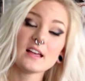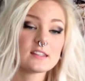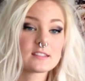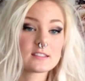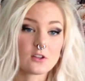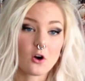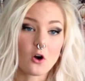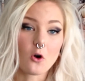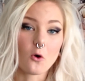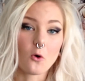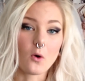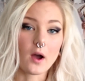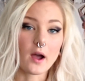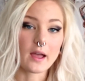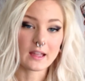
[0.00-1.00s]

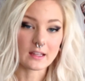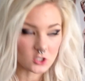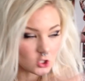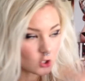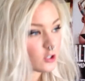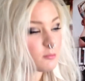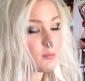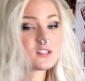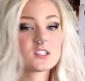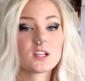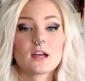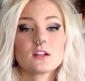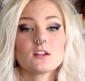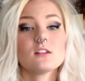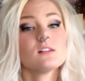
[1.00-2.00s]
So enjoy my
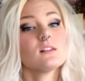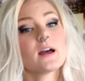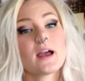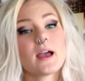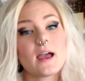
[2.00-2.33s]
channel